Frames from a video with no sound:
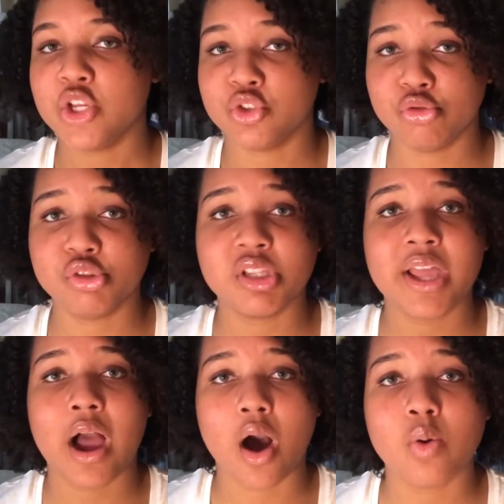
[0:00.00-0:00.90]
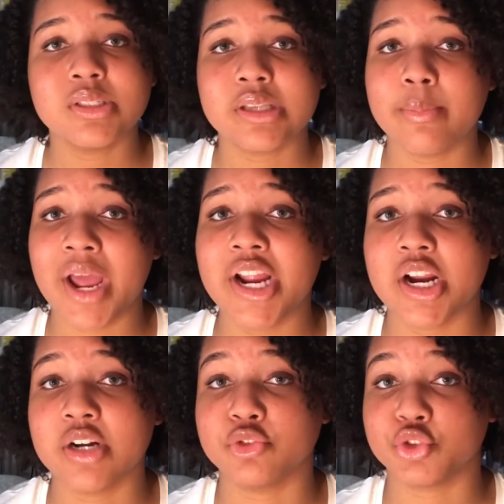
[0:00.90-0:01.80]
Usually I always get my
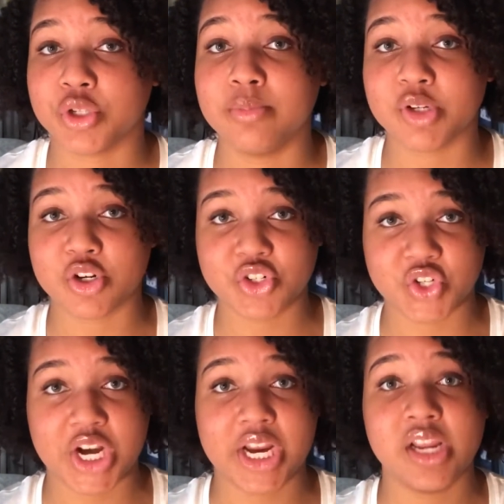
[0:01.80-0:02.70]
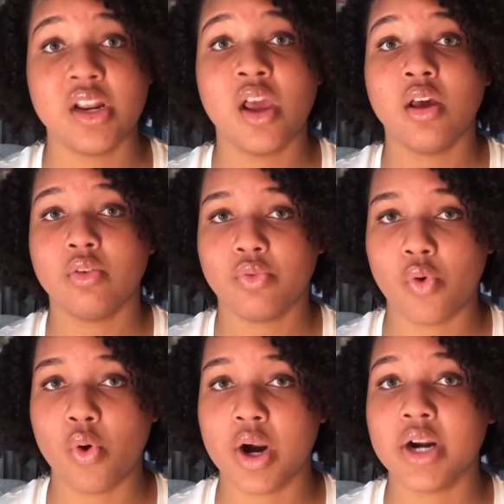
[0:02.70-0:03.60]
hair trimmed or straightened
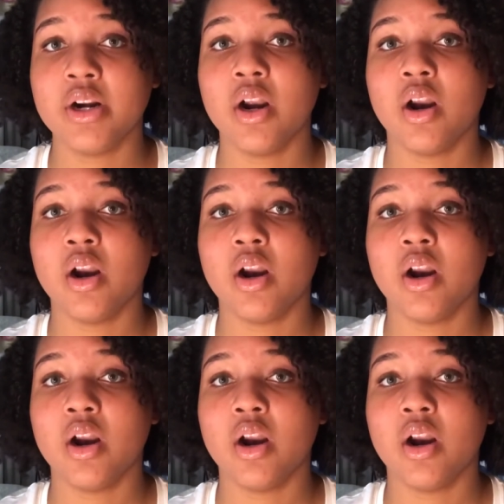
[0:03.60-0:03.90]
for